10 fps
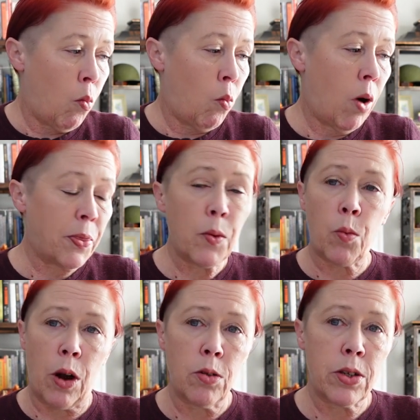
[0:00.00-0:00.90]
what the
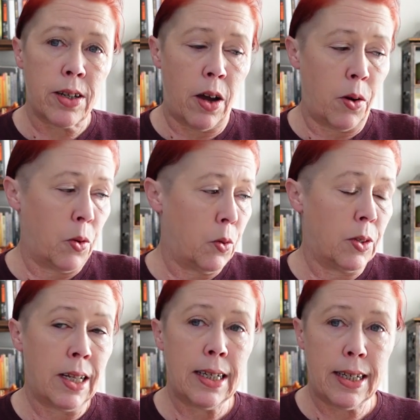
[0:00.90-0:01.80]
Rose Code
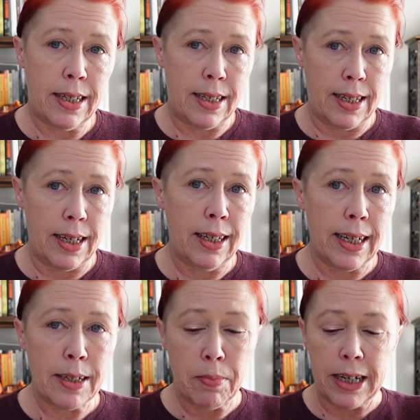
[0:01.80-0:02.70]
did
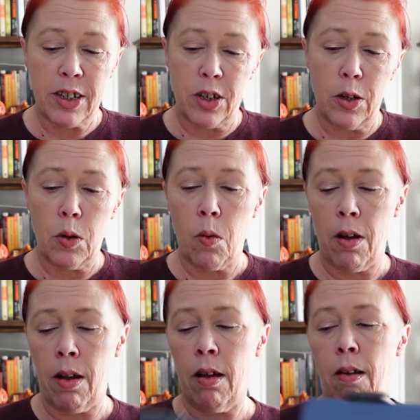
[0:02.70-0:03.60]
lead me to
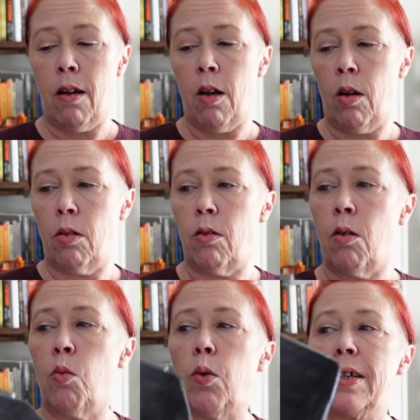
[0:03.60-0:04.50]

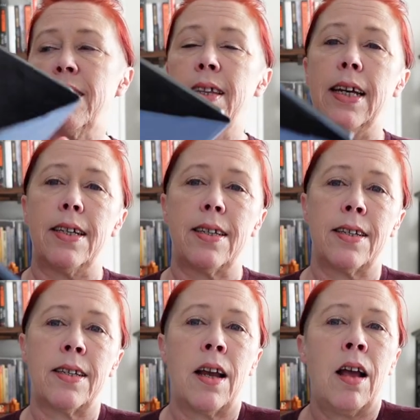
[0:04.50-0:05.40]
was
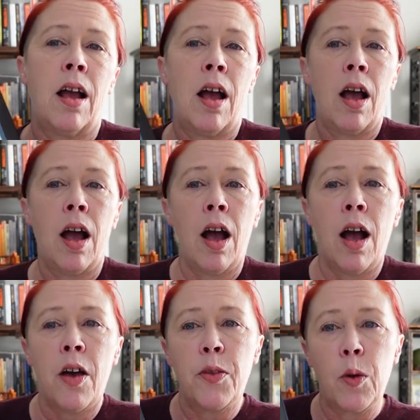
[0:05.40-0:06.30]
this.
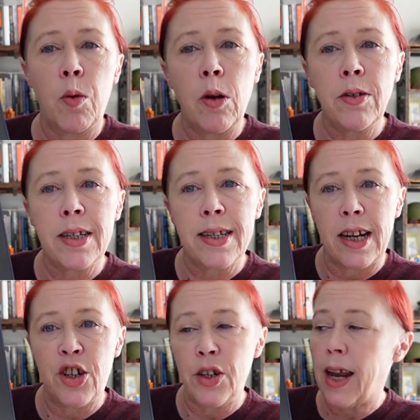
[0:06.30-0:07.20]
The Road to
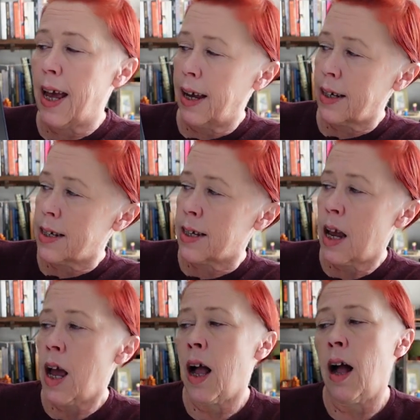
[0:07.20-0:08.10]
Station X
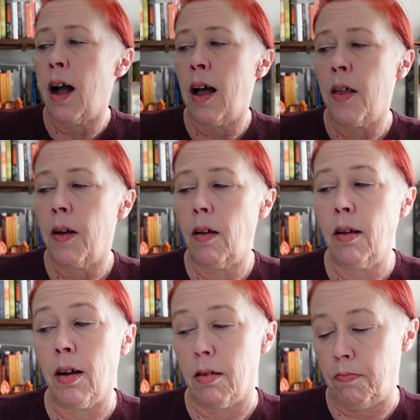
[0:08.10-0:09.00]

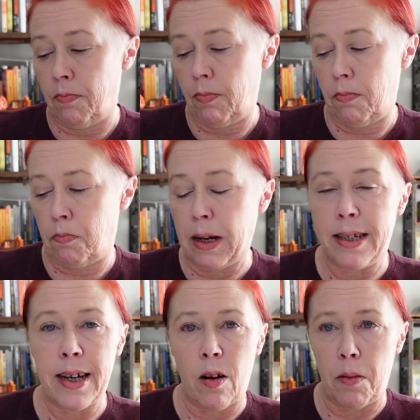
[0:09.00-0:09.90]
by
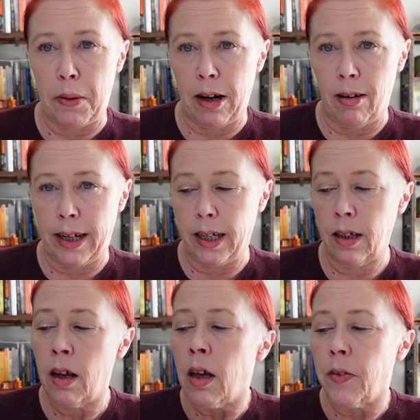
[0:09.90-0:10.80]
Sarah Baring.
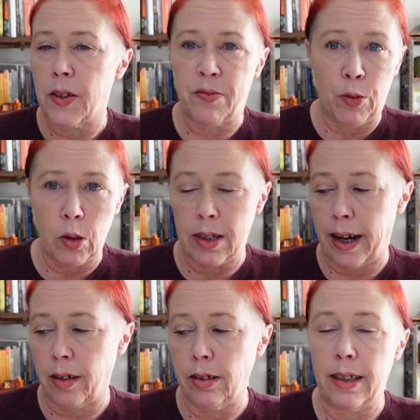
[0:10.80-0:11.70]
The full
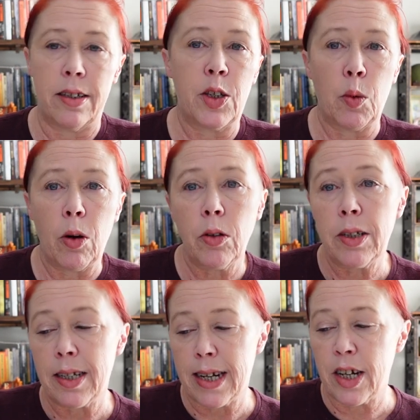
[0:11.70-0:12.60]
title is The Road
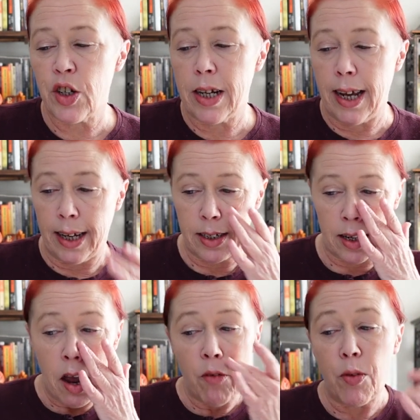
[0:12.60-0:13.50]
to Station X,
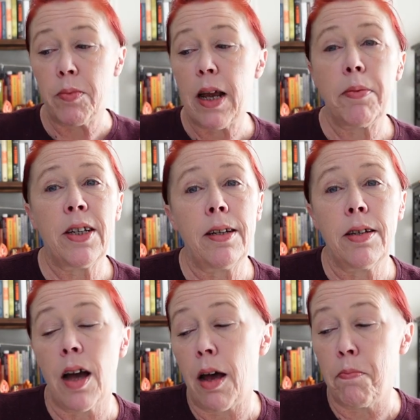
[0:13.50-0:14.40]
From
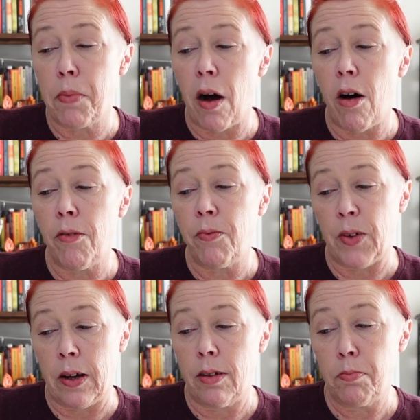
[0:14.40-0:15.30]
Debutante
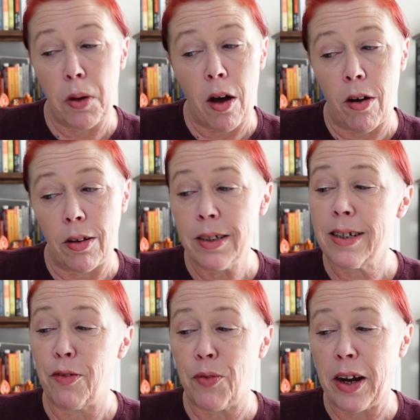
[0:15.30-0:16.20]
Ball
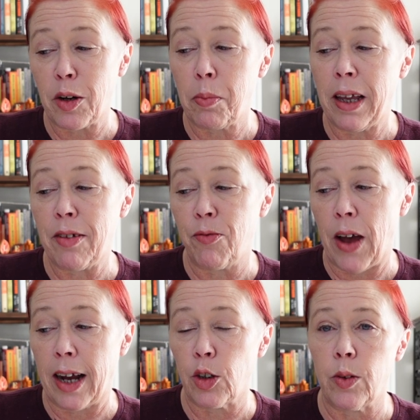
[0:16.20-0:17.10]
to Fighter Plane
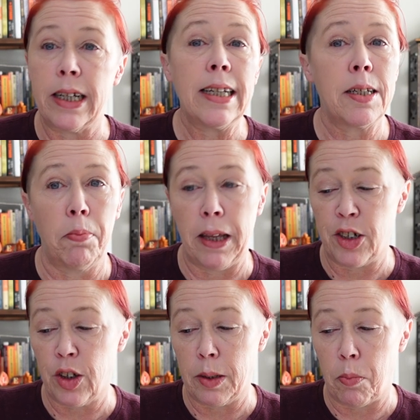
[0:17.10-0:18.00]
Factory to
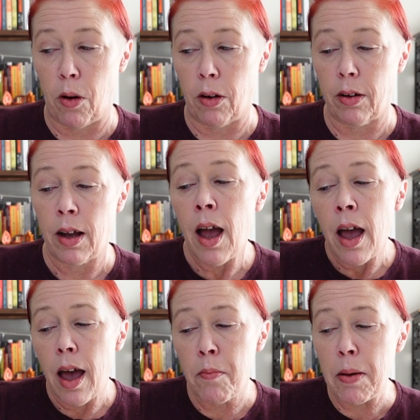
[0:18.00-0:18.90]
Bletchley Park,
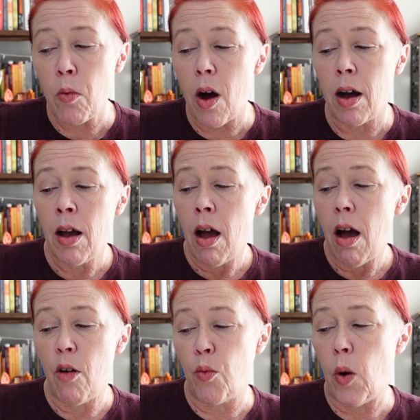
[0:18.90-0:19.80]
a memoir
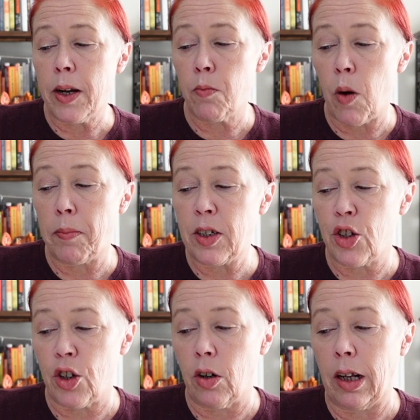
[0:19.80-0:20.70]
of one woman's
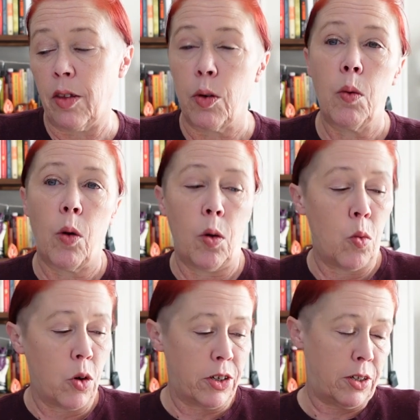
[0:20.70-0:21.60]
journey through World
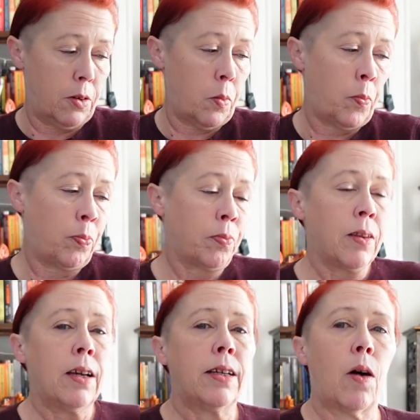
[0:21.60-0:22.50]
War II.
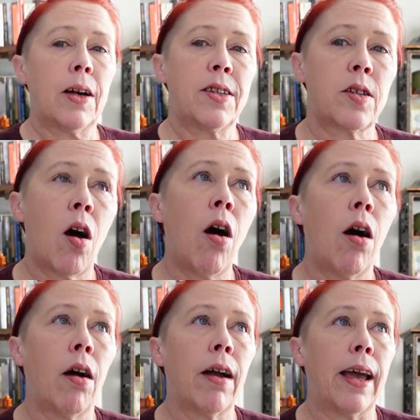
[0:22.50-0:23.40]
Now, I
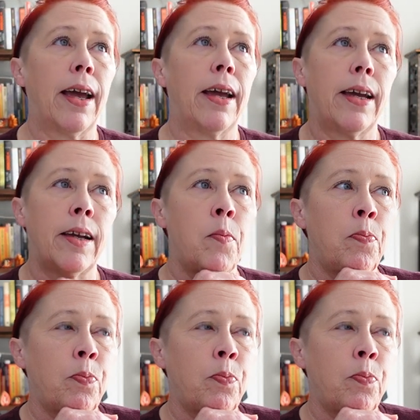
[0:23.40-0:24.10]
saw a